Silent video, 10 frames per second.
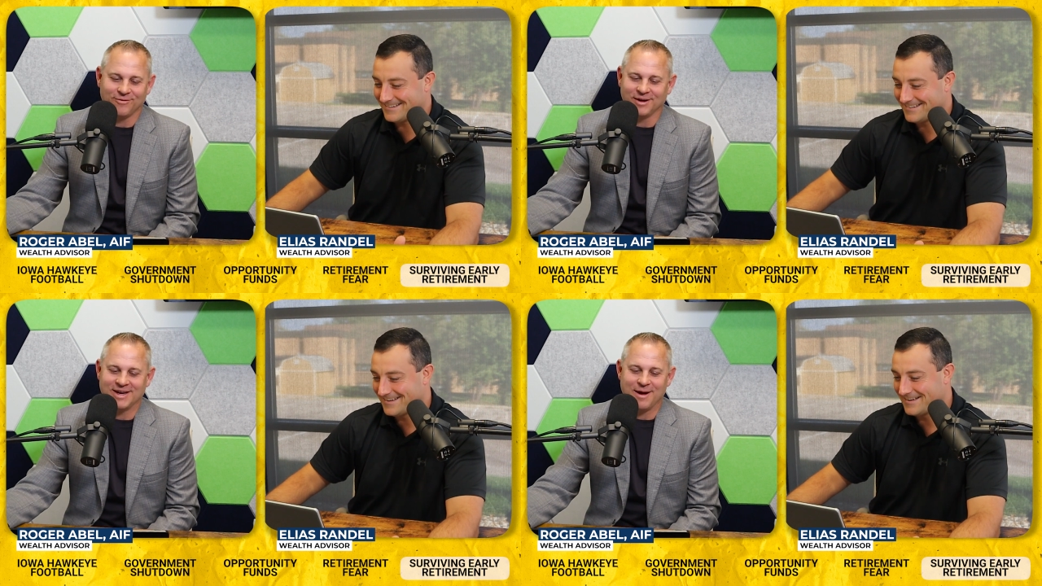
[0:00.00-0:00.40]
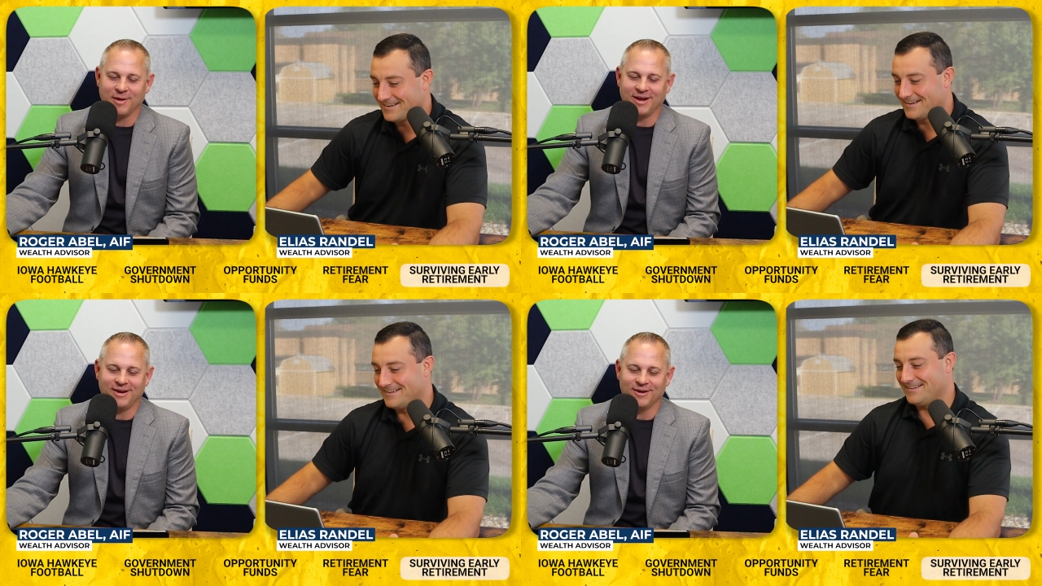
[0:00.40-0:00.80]
Speaker 1: Every time
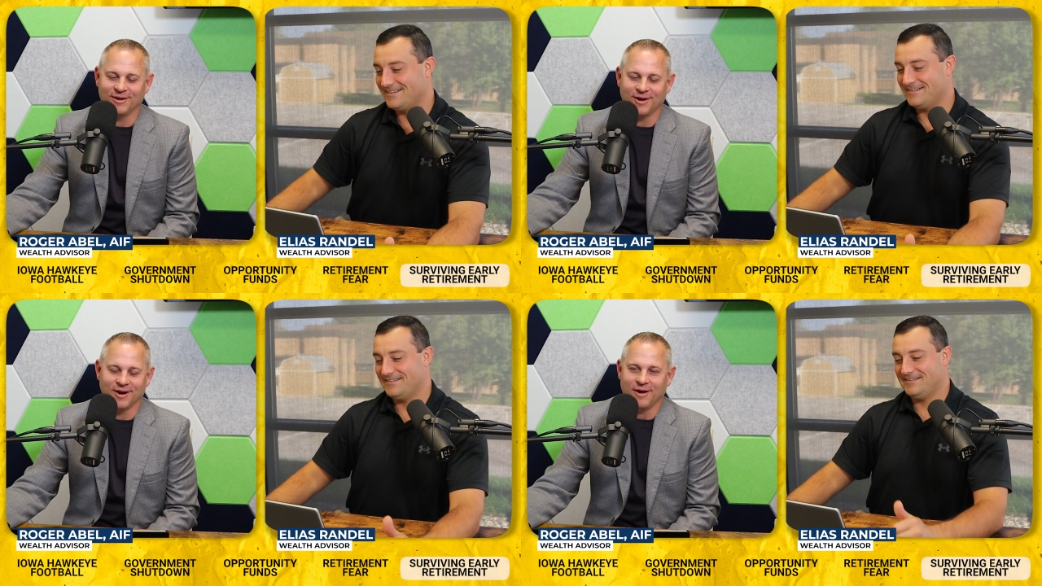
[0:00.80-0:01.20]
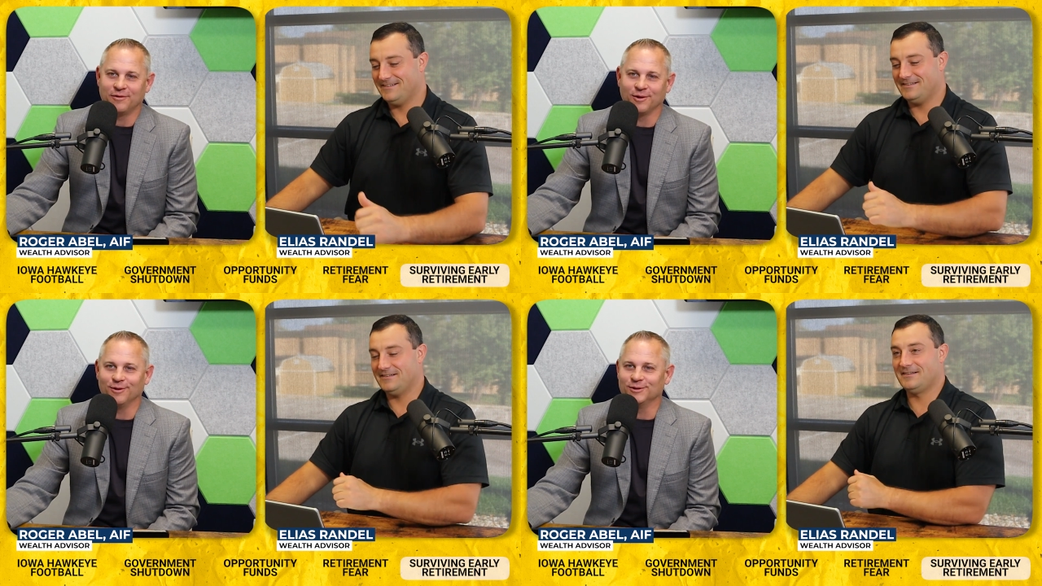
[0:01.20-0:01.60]
I hear "cut
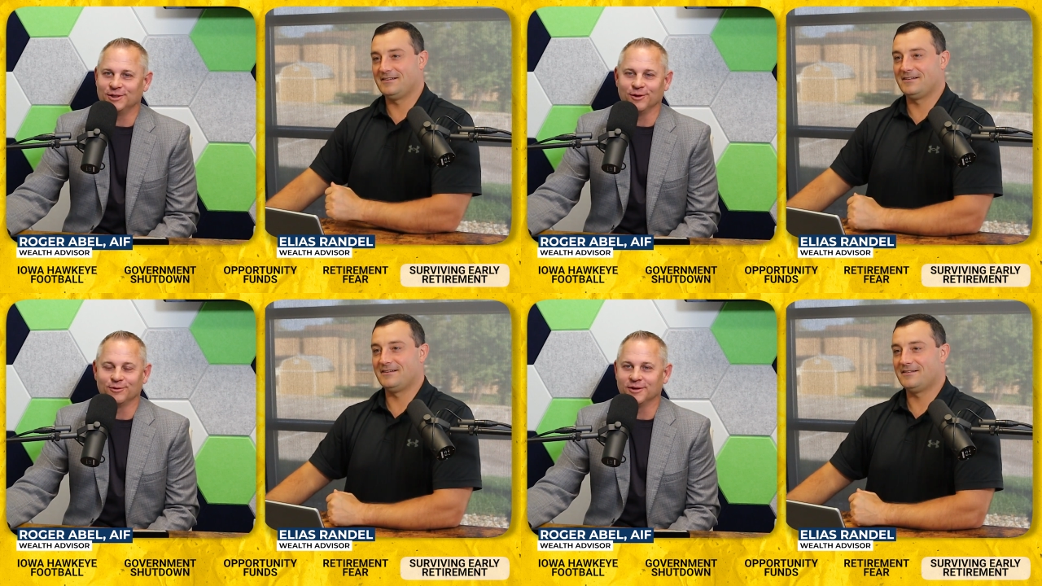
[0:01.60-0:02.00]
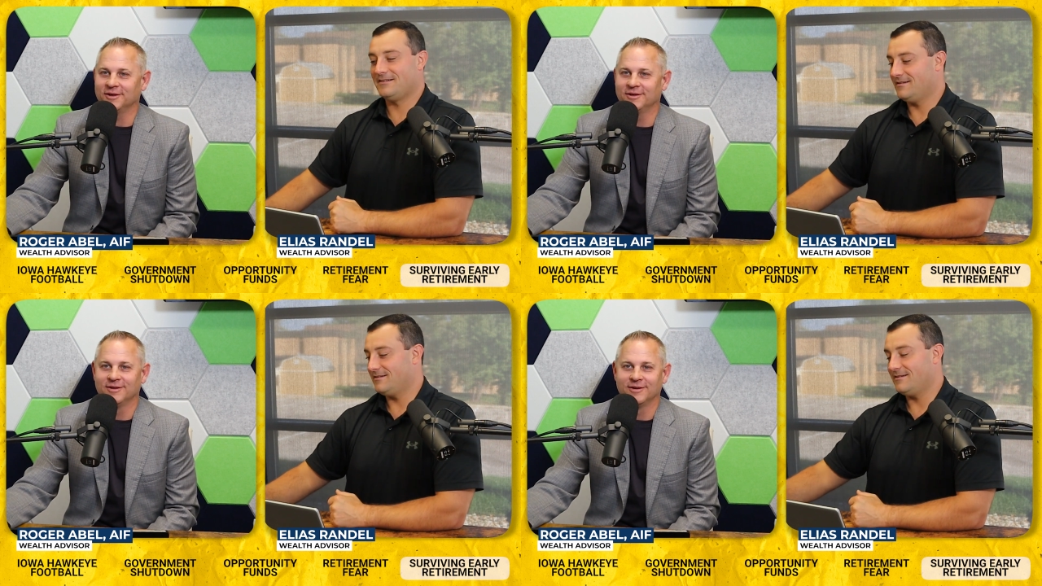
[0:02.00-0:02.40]
off your own
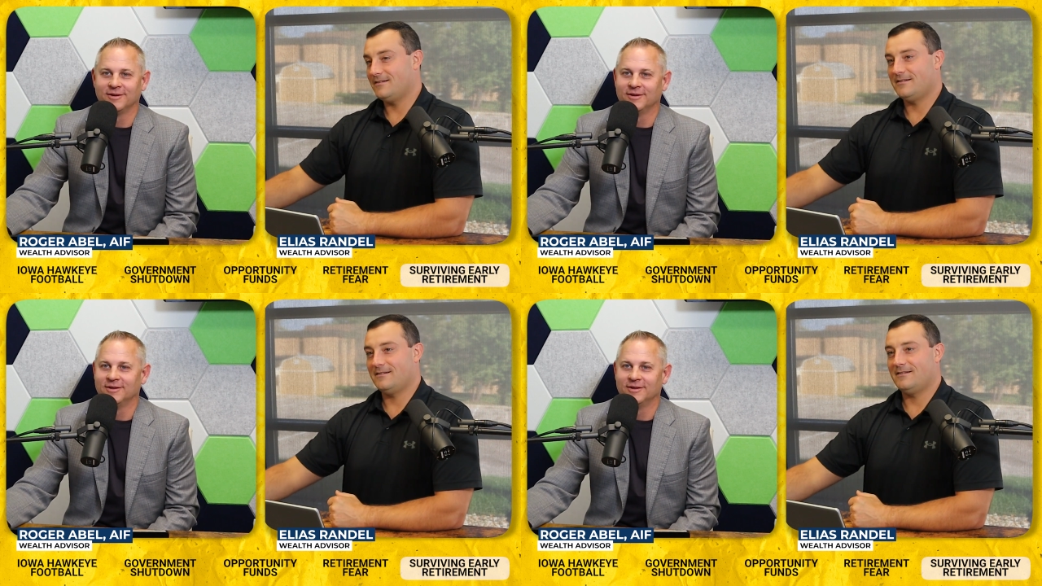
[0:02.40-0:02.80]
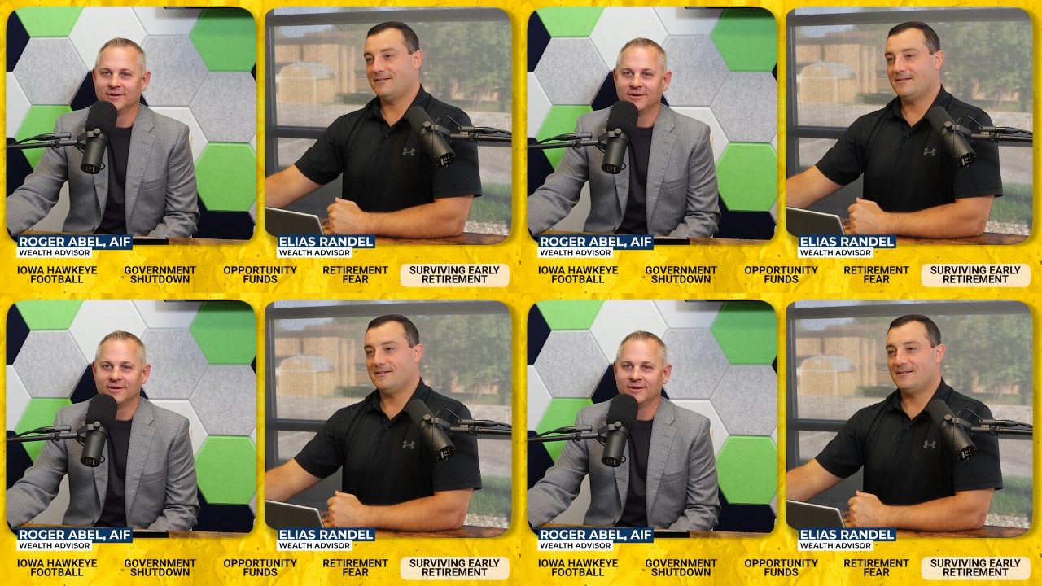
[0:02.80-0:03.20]
children,"
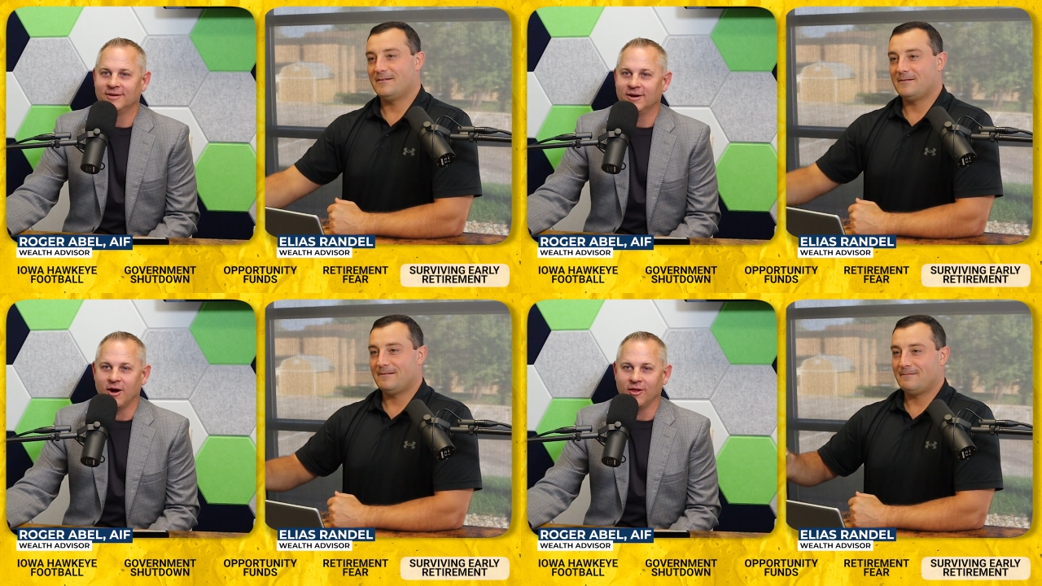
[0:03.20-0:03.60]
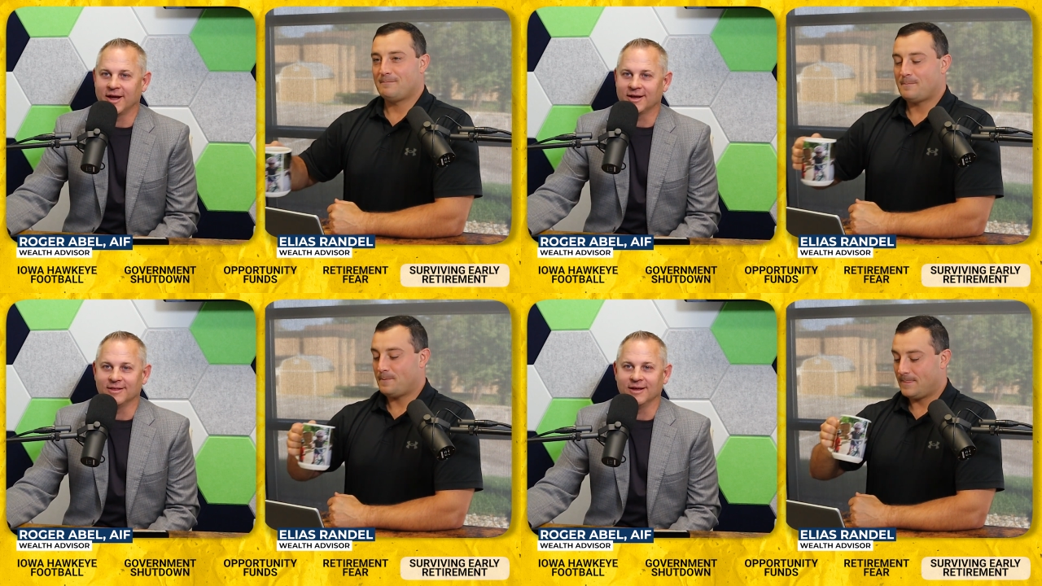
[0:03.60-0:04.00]
all
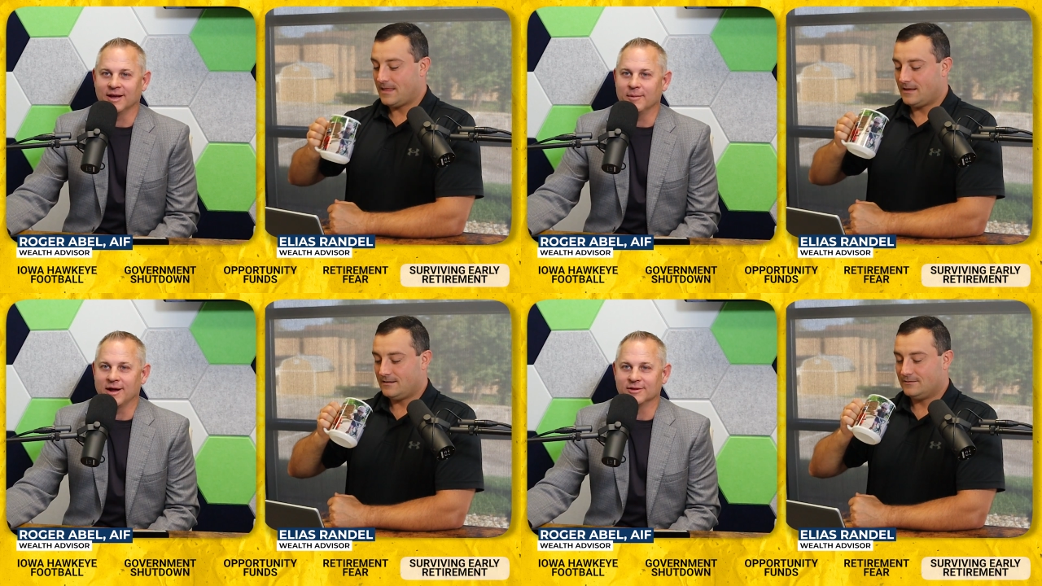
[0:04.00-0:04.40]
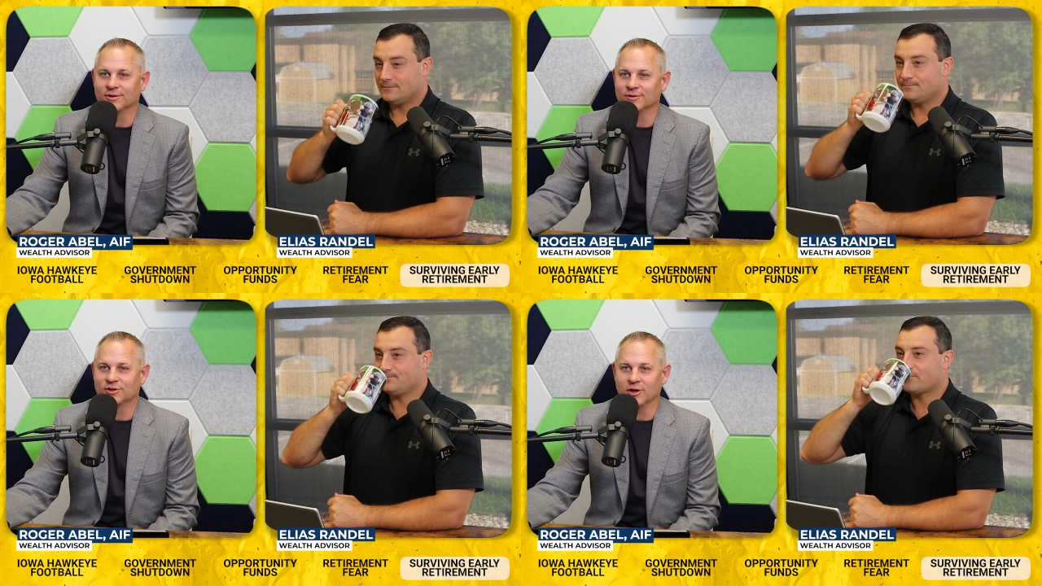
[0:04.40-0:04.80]
I can think about is
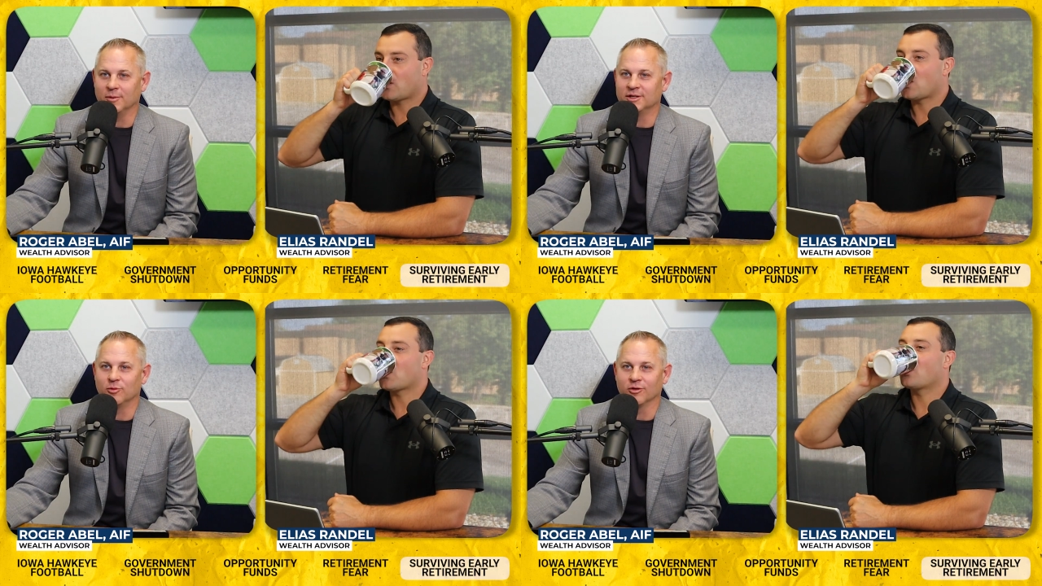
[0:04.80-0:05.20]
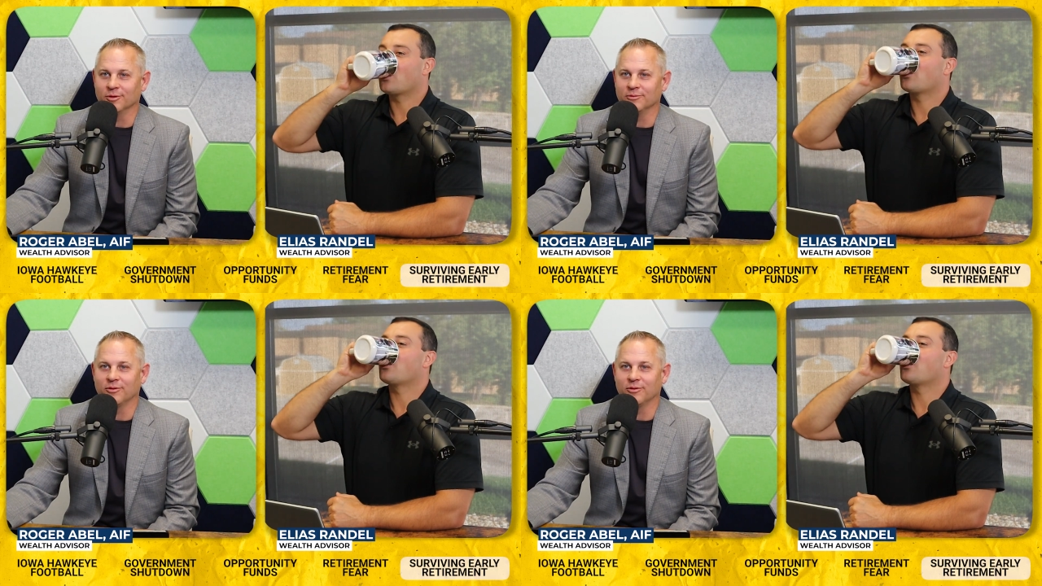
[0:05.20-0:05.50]
there's so much more room